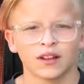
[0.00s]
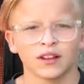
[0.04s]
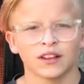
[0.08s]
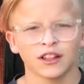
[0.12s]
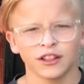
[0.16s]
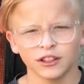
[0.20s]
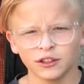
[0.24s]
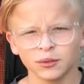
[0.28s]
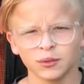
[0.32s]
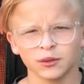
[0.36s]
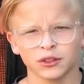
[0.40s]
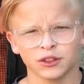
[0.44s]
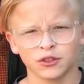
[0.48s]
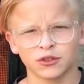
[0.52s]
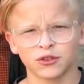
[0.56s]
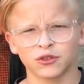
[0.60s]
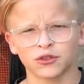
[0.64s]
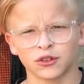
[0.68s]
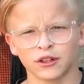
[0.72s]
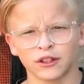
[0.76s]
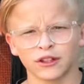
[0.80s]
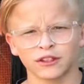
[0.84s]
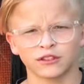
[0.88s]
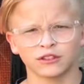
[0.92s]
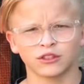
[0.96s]
Let's put
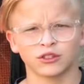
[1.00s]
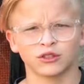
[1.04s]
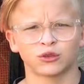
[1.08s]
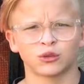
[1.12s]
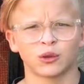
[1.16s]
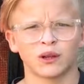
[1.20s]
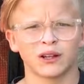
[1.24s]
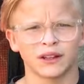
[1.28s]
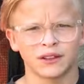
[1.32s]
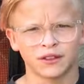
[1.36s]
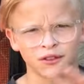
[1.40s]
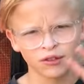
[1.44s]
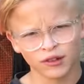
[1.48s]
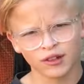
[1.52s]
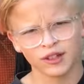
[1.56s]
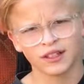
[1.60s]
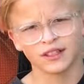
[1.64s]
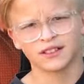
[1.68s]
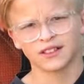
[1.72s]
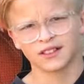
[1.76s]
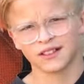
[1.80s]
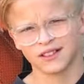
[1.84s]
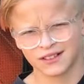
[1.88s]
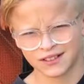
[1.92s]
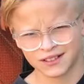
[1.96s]

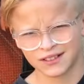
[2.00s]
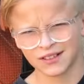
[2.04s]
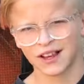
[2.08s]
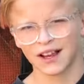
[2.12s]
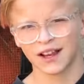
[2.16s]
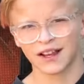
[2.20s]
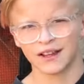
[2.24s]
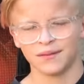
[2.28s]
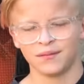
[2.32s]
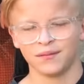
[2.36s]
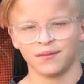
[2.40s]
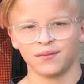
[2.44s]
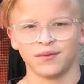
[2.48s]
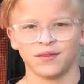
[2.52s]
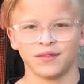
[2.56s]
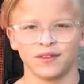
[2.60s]
323 to the side.